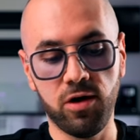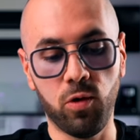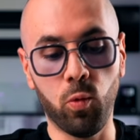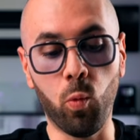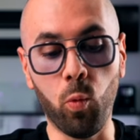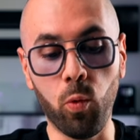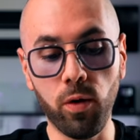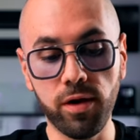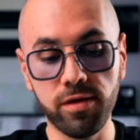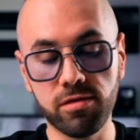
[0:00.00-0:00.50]

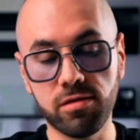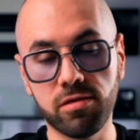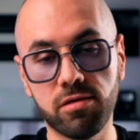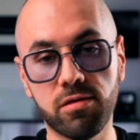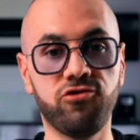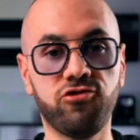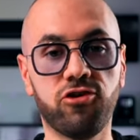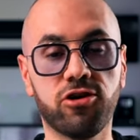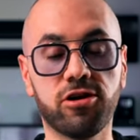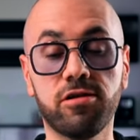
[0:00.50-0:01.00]
with
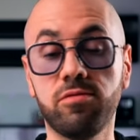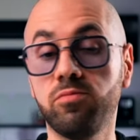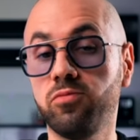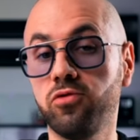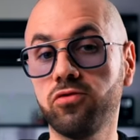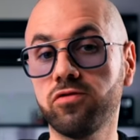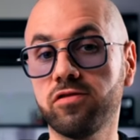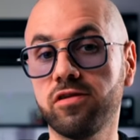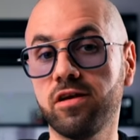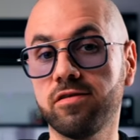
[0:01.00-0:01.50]
Jonathon
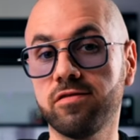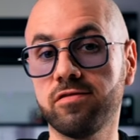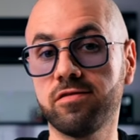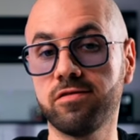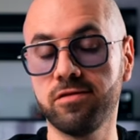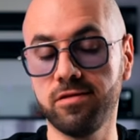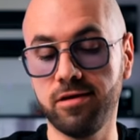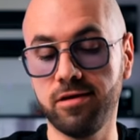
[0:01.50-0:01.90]
Brooks as